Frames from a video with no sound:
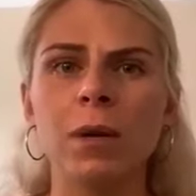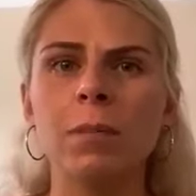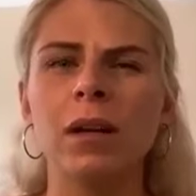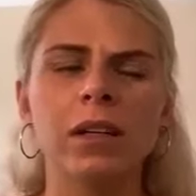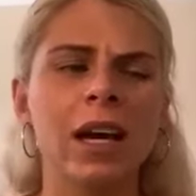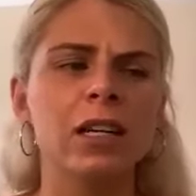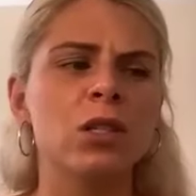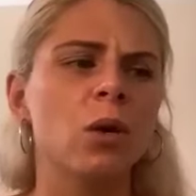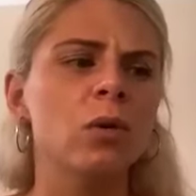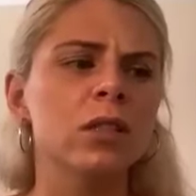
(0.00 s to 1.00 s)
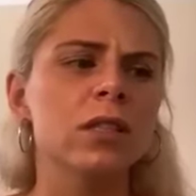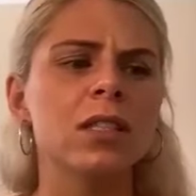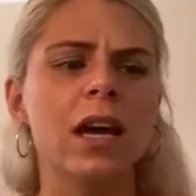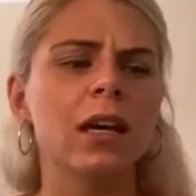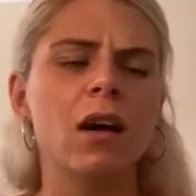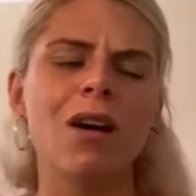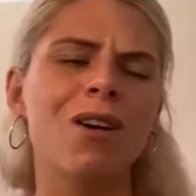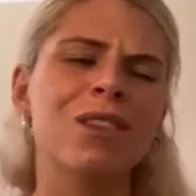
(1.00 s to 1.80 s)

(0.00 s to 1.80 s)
People had kind of told us like, oh,